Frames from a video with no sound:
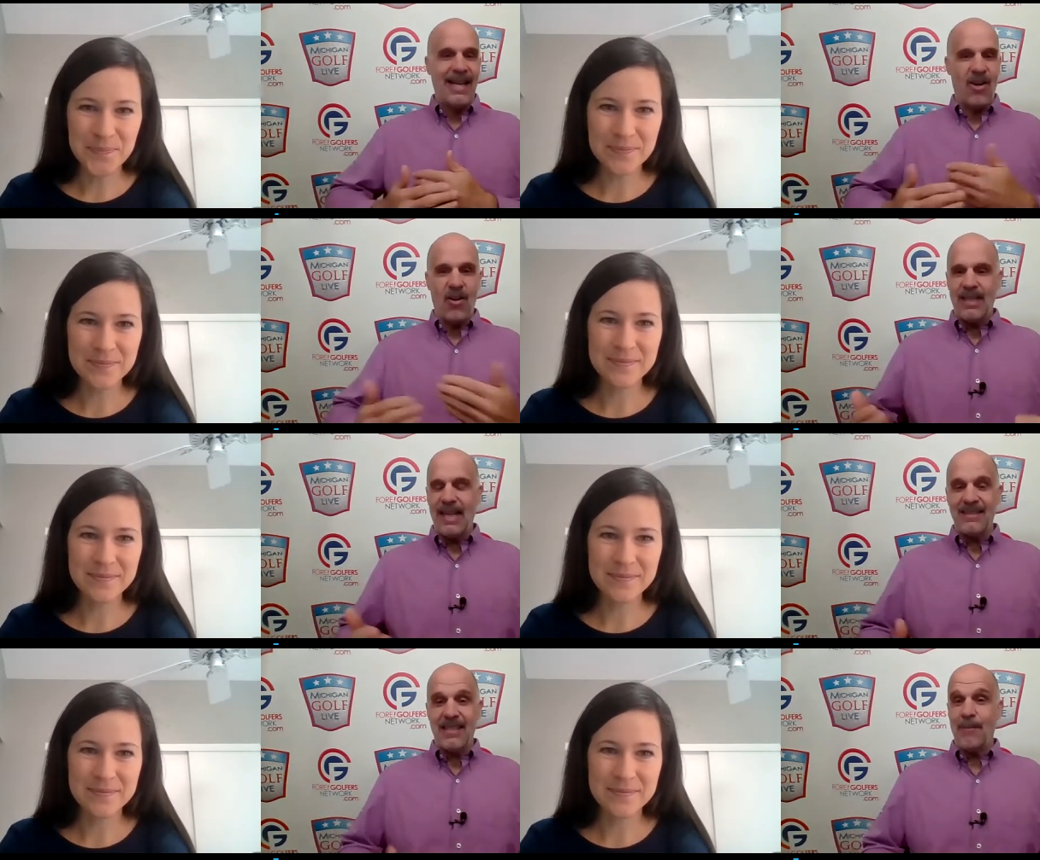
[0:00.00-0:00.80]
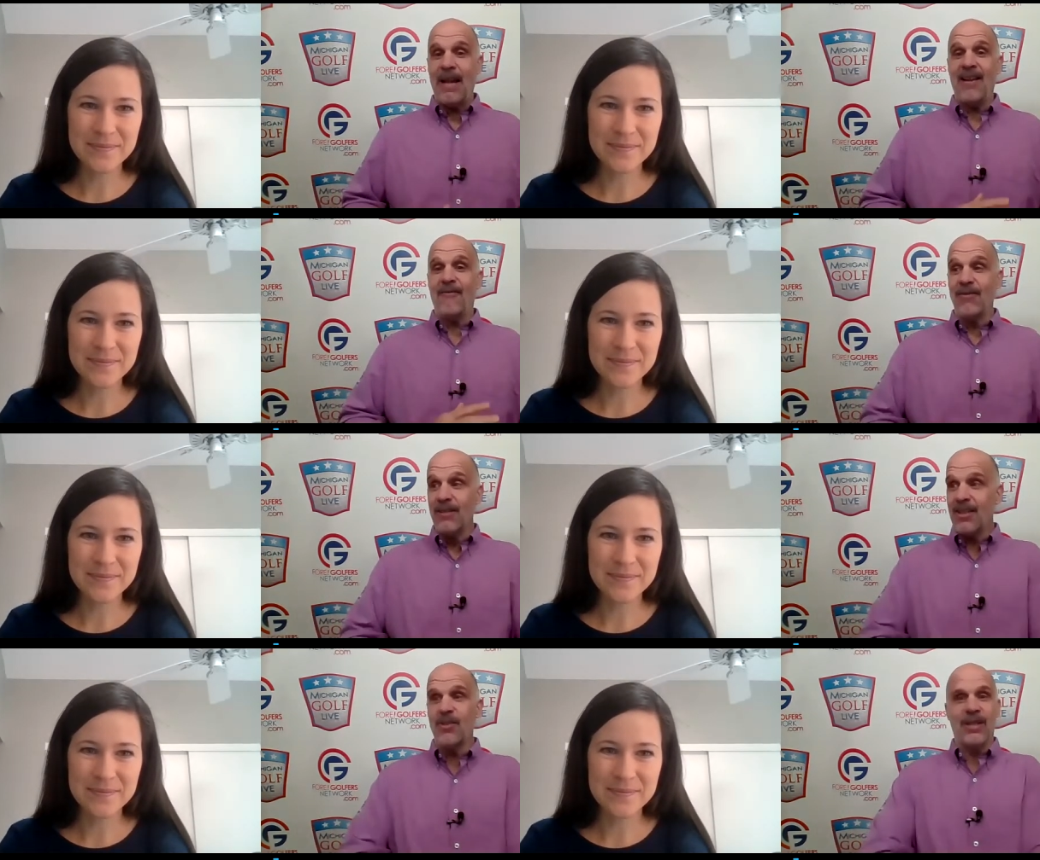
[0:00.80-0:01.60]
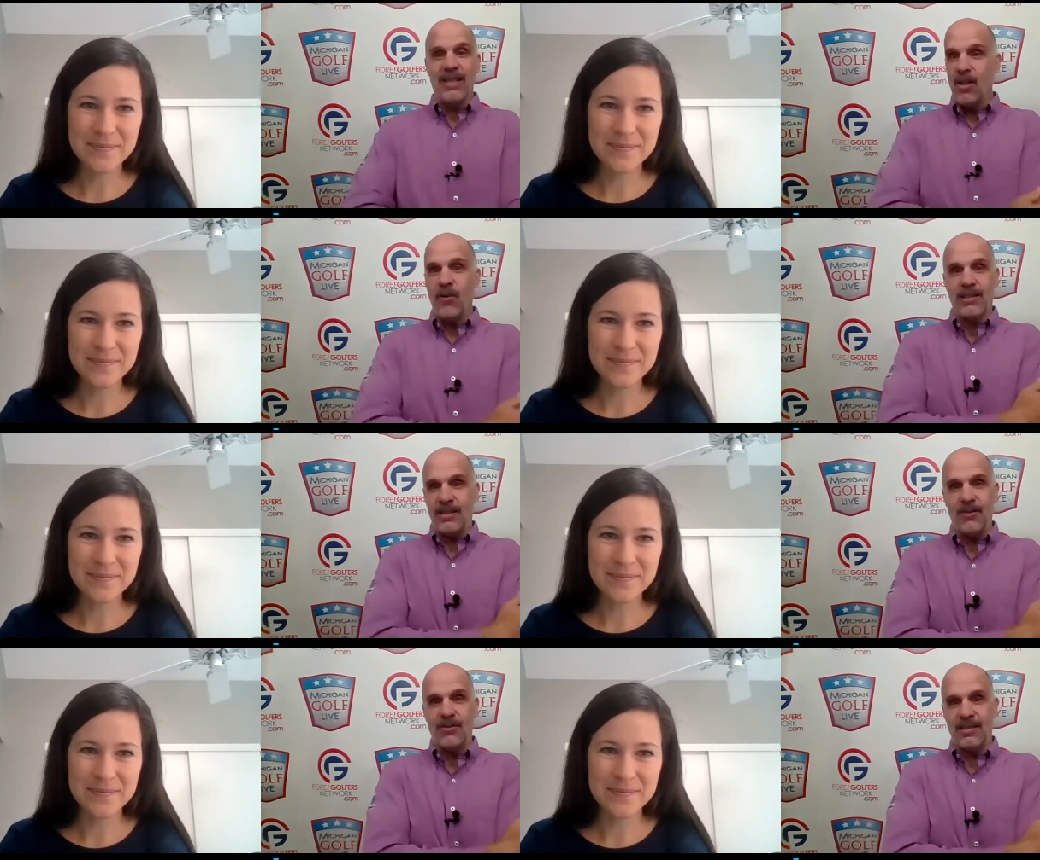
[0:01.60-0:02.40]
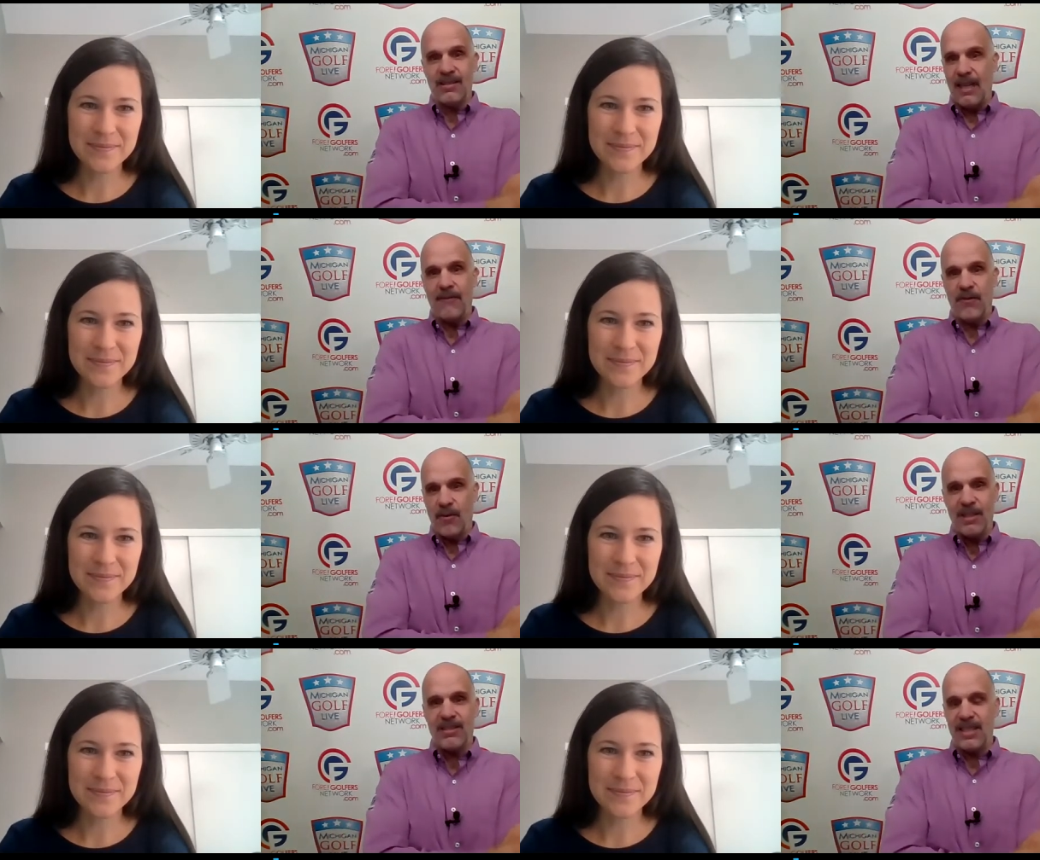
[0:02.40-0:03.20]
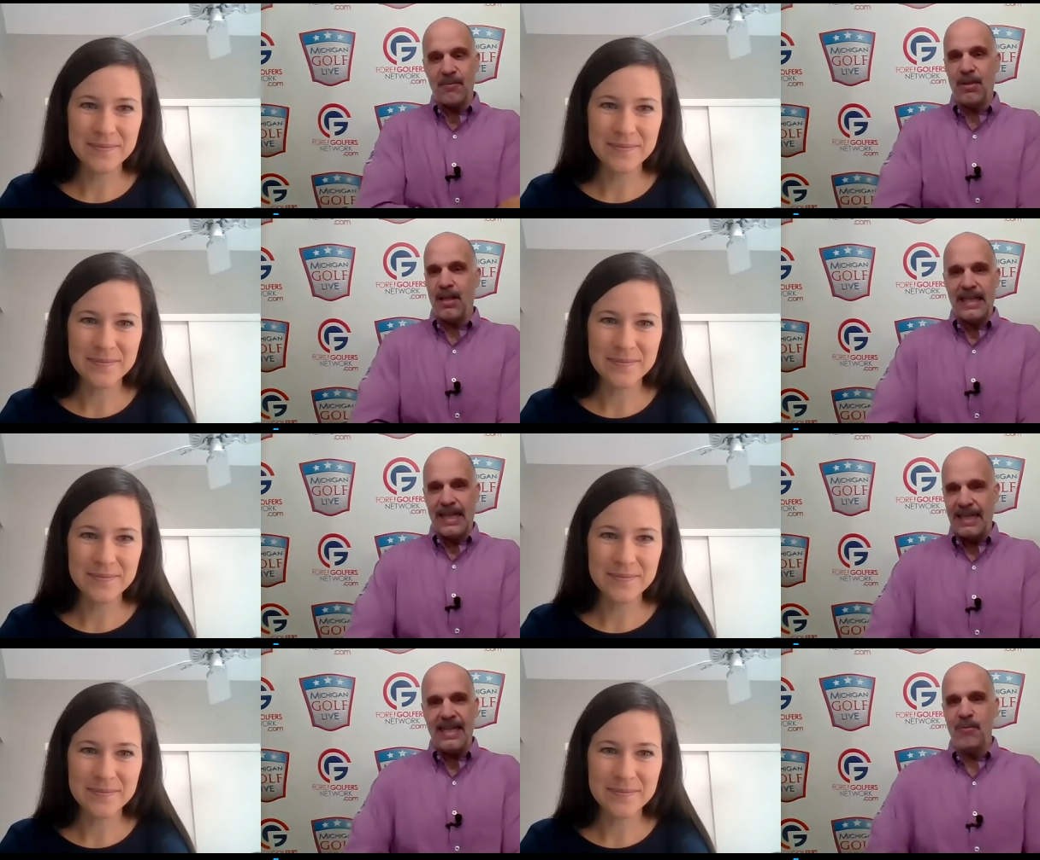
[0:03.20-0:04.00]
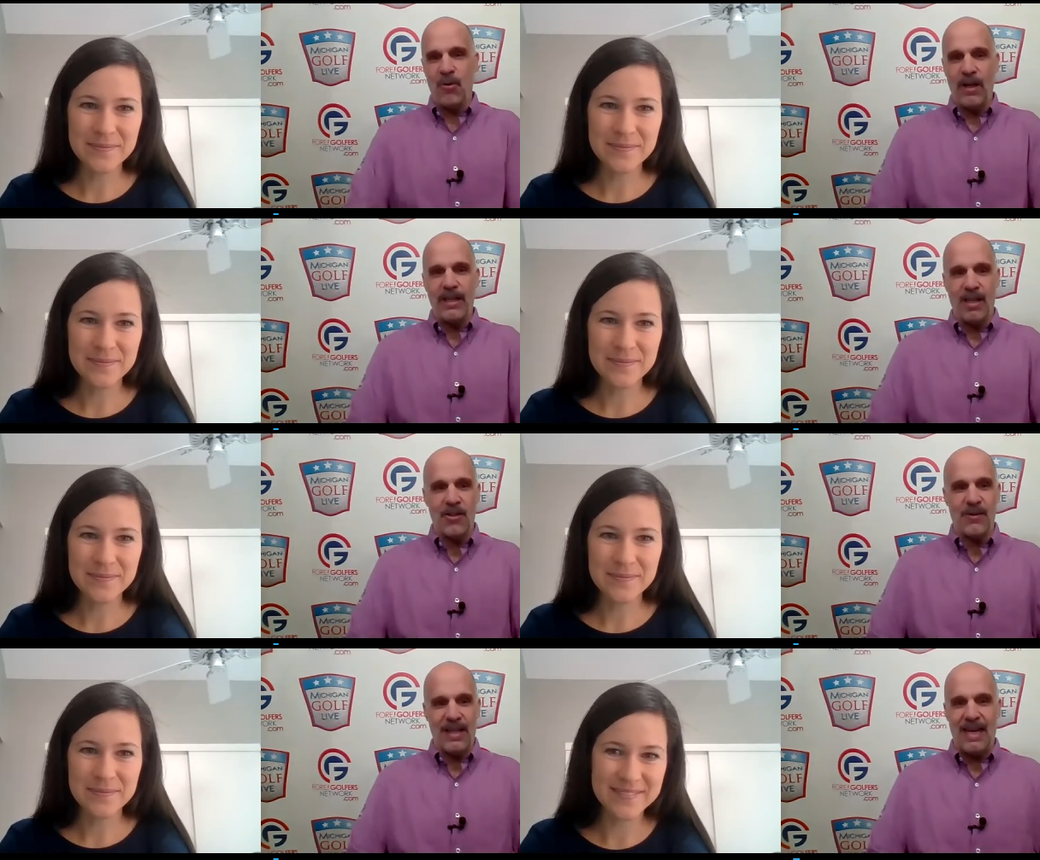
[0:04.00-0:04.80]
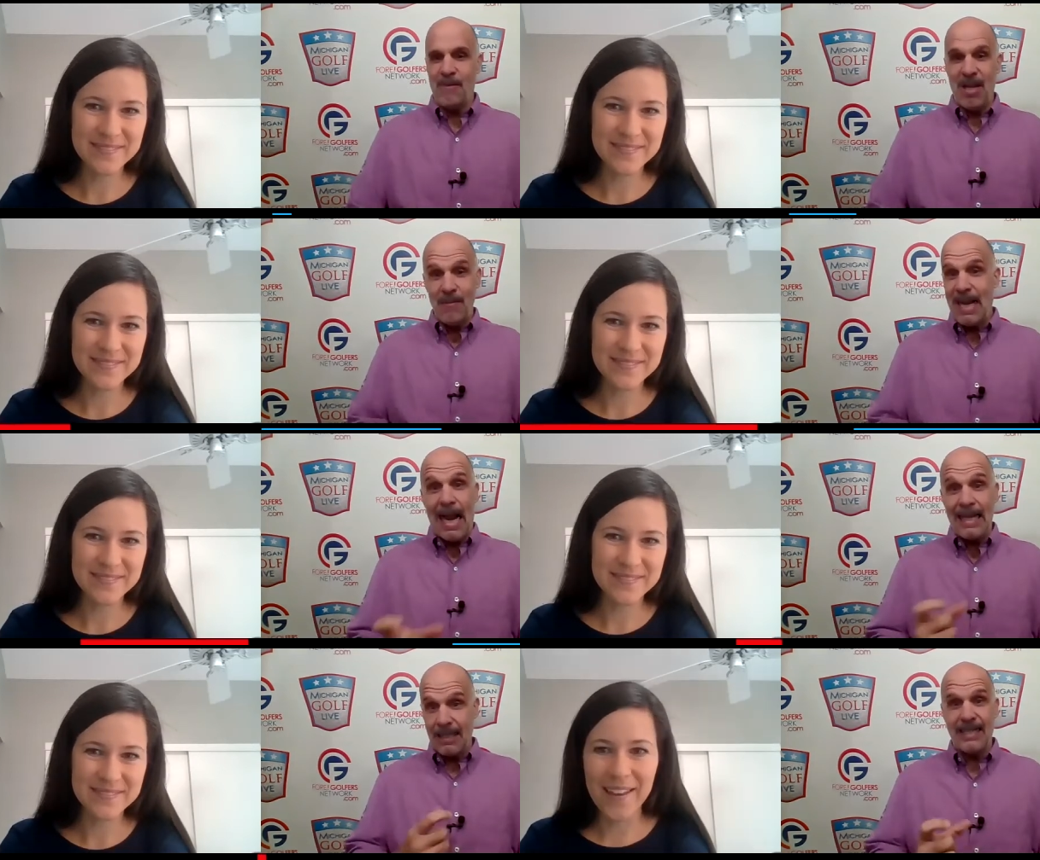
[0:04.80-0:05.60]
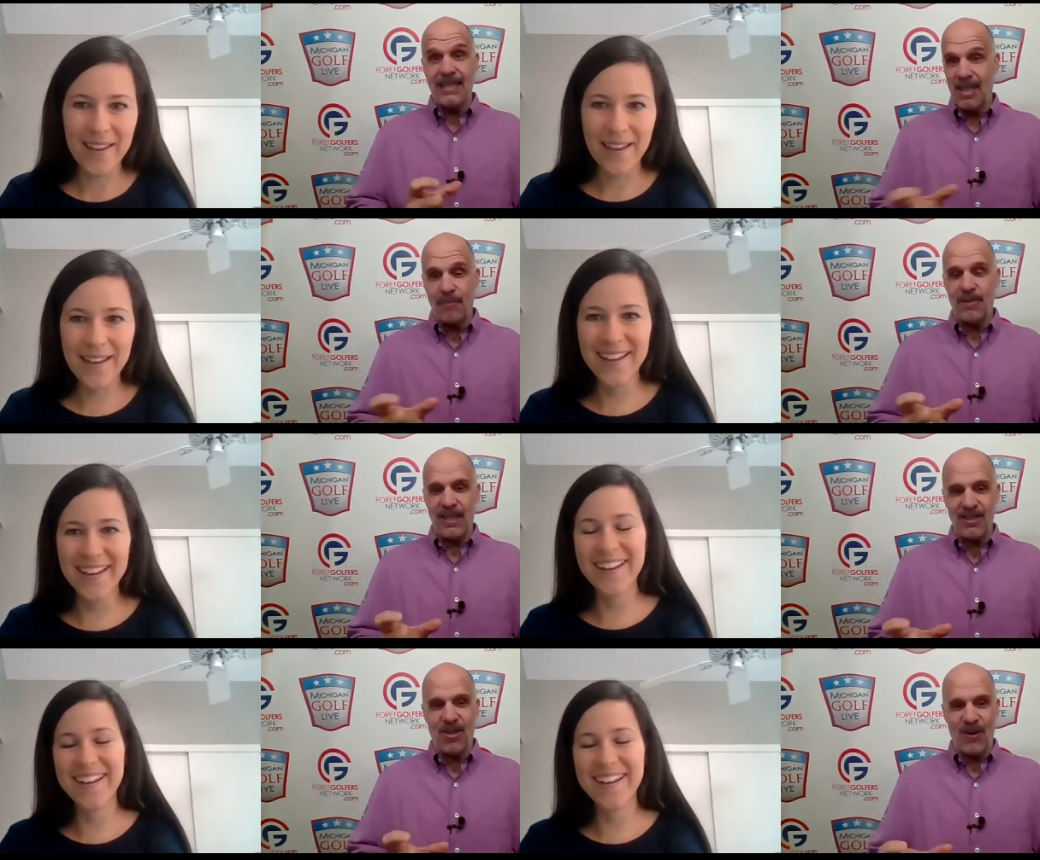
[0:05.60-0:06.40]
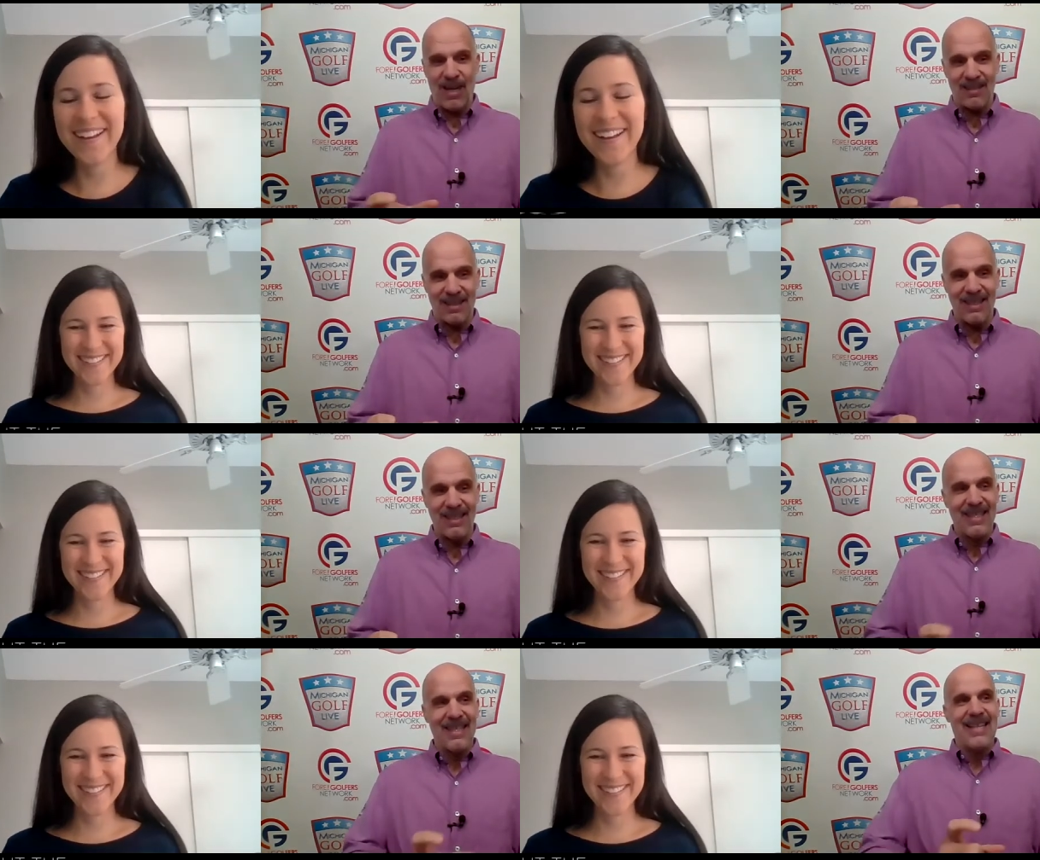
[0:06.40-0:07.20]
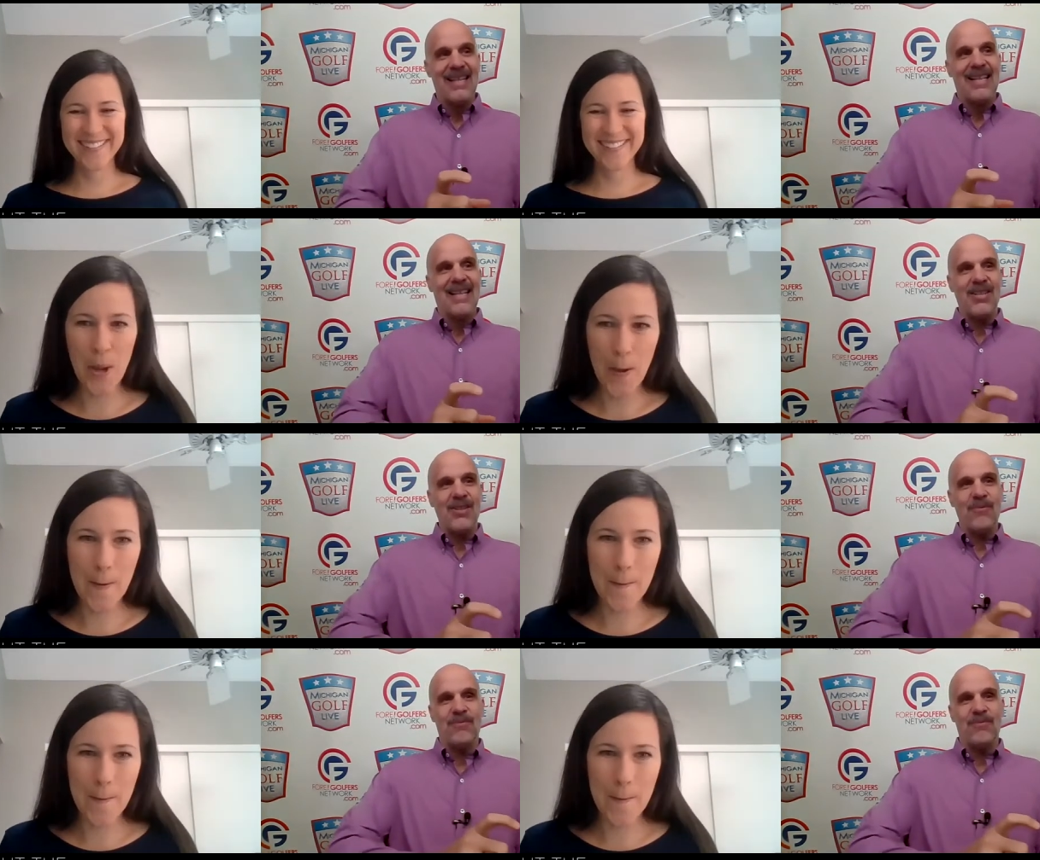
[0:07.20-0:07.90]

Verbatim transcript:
Speaker 1: It all lines up. I have literally no excuses left for missing a putt at any point other than maybe I lined it up incorrectly. Can you